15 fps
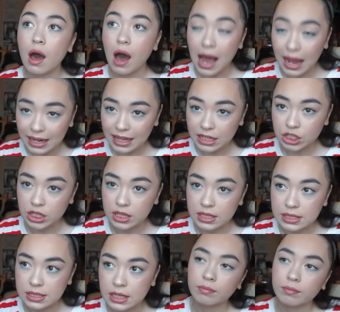
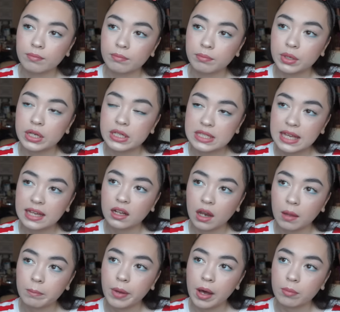eyelashes because they
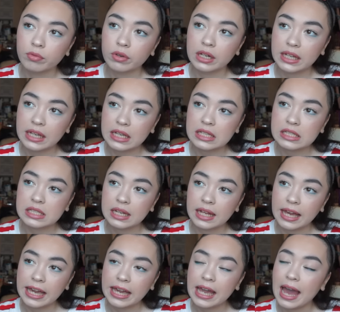clump up really
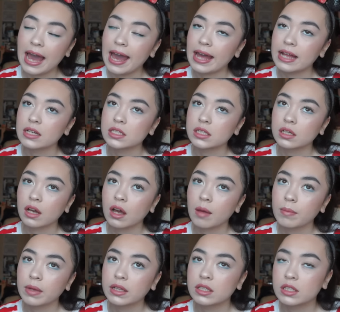easily and
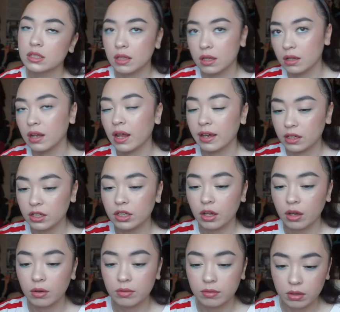coming like, you
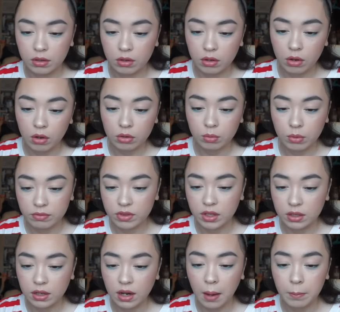know, on with
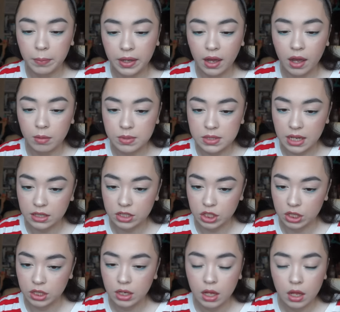the clumping up
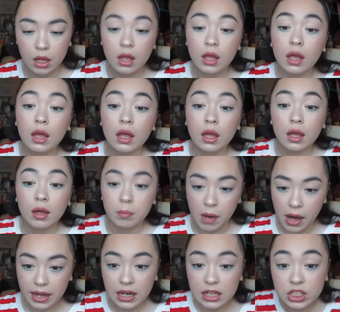section,
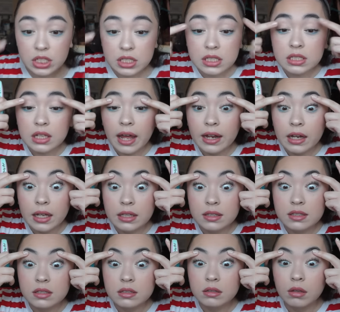my eyelashes slightly,
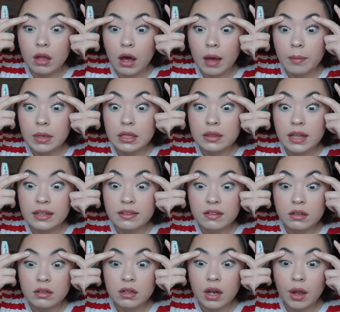I mean, they
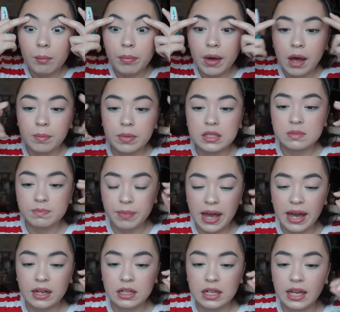didn't clump up as
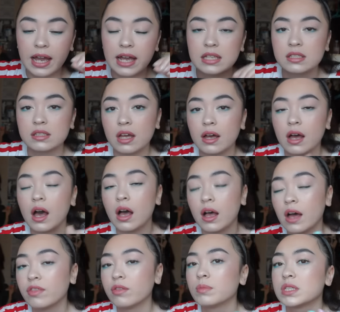badly as
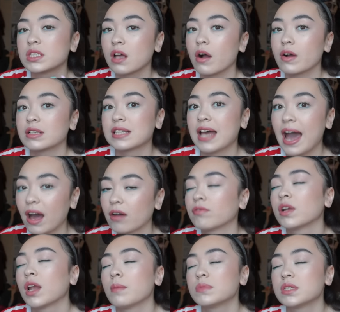other mascaras have
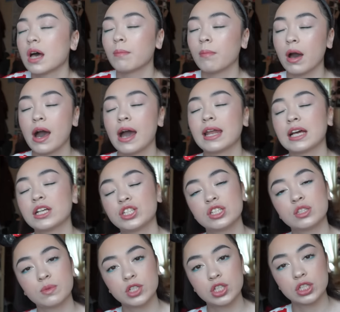clumped up my
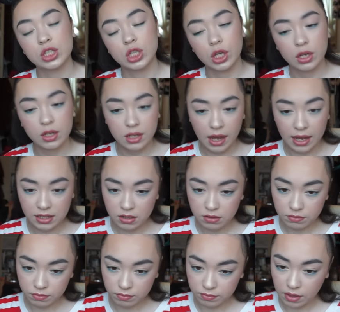eyelashes, which is good. I don't,